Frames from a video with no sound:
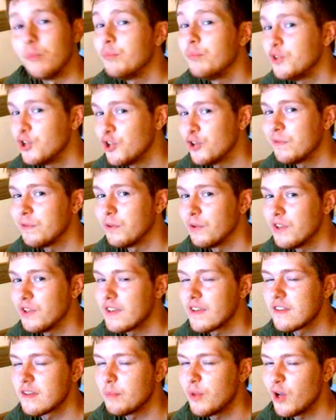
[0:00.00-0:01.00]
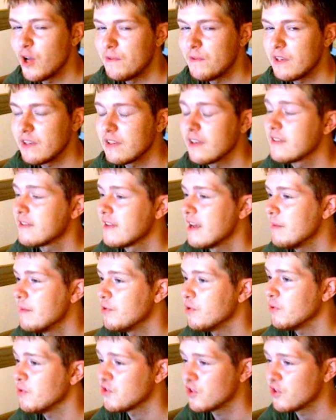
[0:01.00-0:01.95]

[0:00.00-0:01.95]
Beautiful. This is a perfect example.